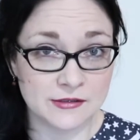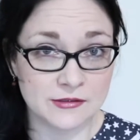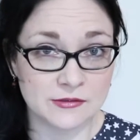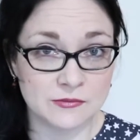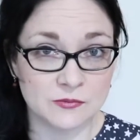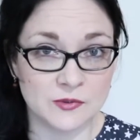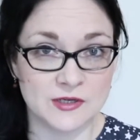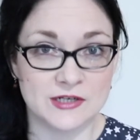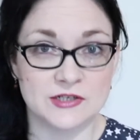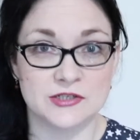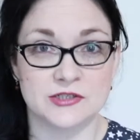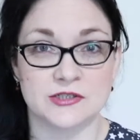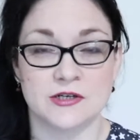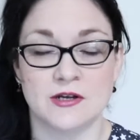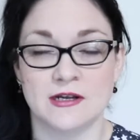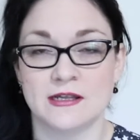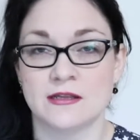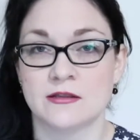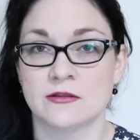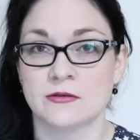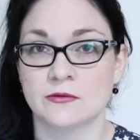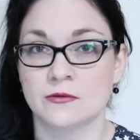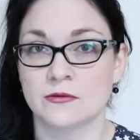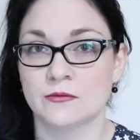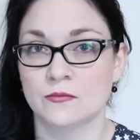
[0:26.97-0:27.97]
which I
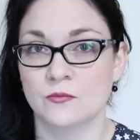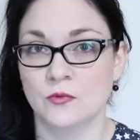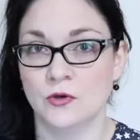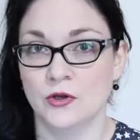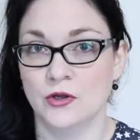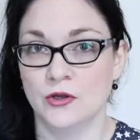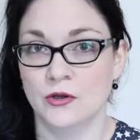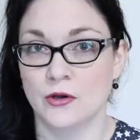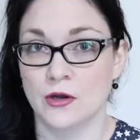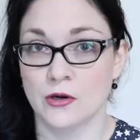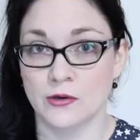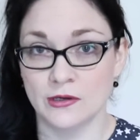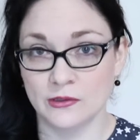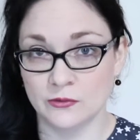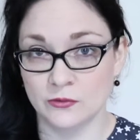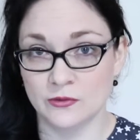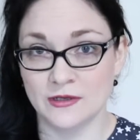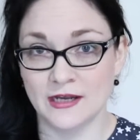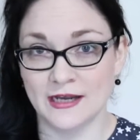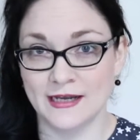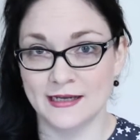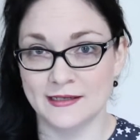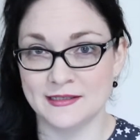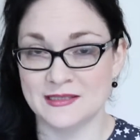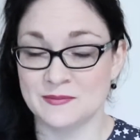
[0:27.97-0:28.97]
thought were oracle
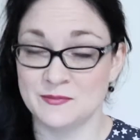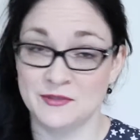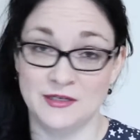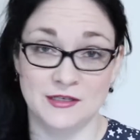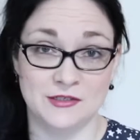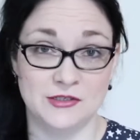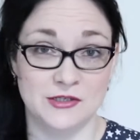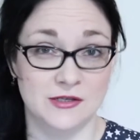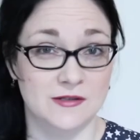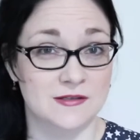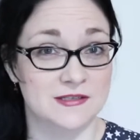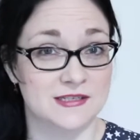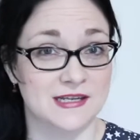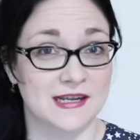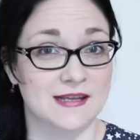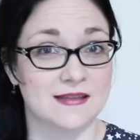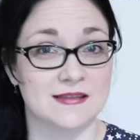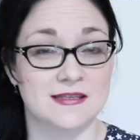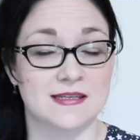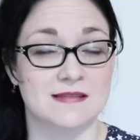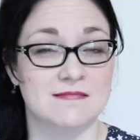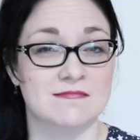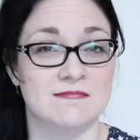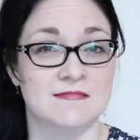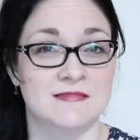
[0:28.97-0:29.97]
cards, but it turns out
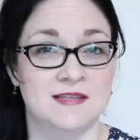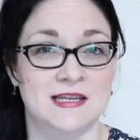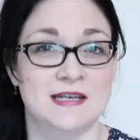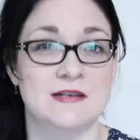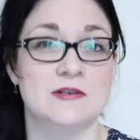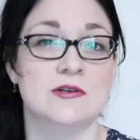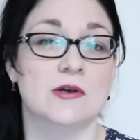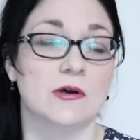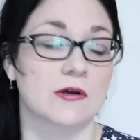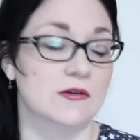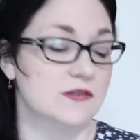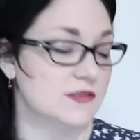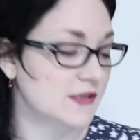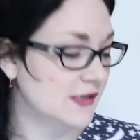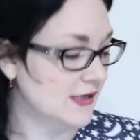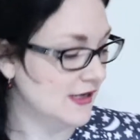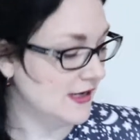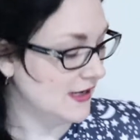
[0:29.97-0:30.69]
that they're not.